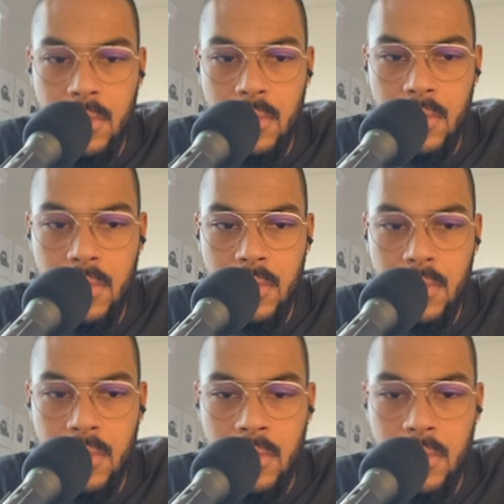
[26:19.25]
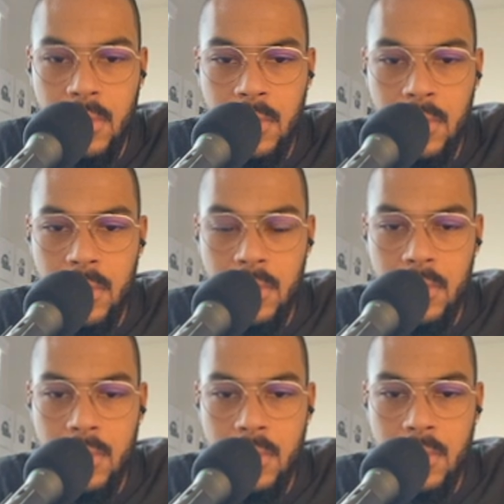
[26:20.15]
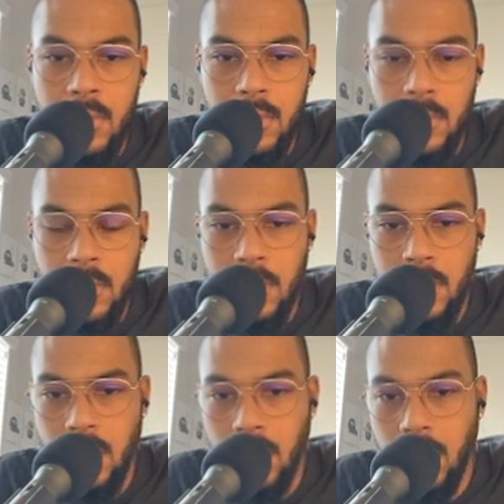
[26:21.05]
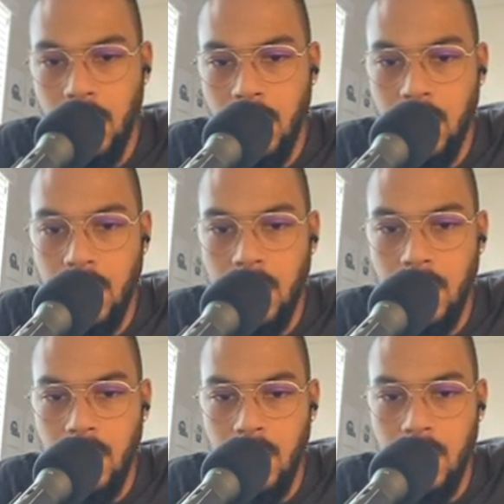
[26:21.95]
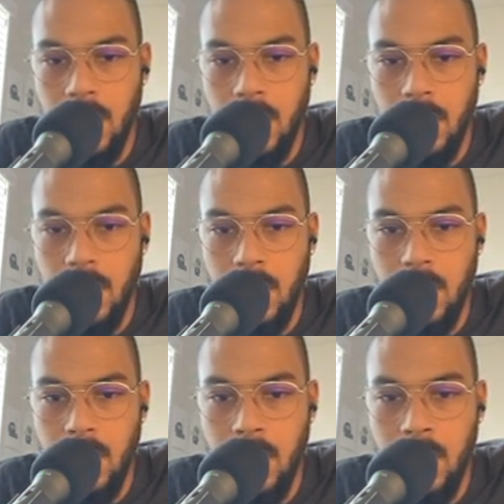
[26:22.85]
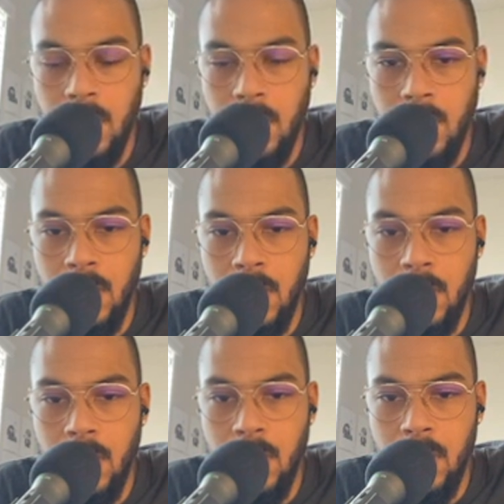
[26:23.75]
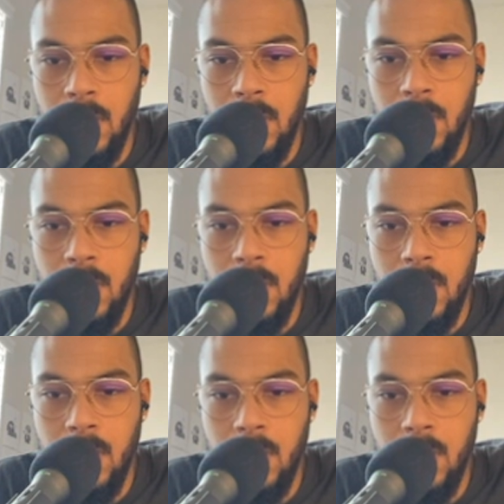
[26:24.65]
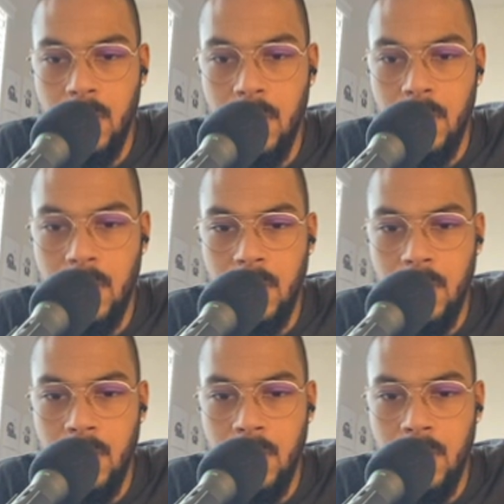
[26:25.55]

(not speaking)